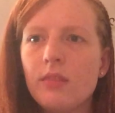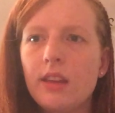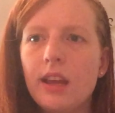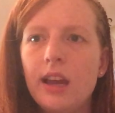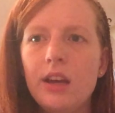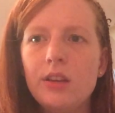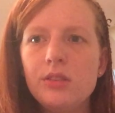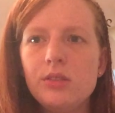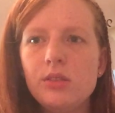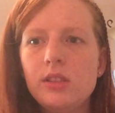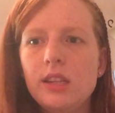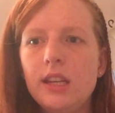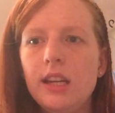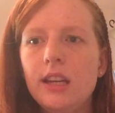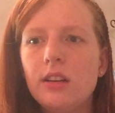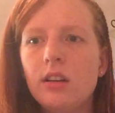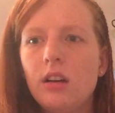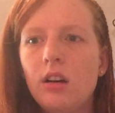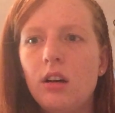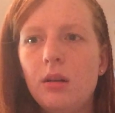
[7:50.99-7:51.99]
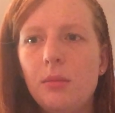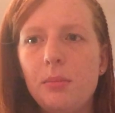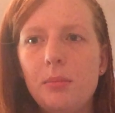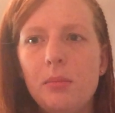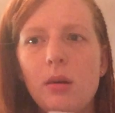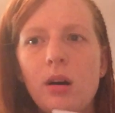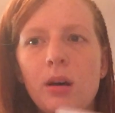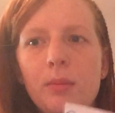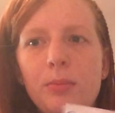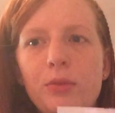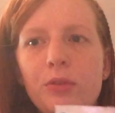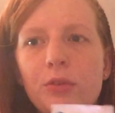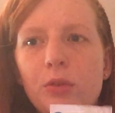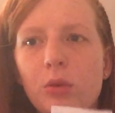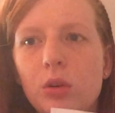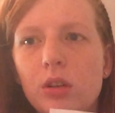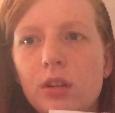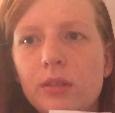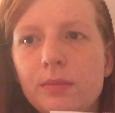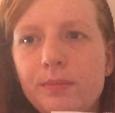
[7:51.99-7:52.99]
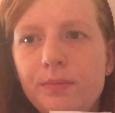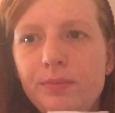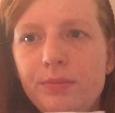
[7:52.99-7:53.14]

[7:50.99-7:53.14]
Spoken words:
I also take Up 4.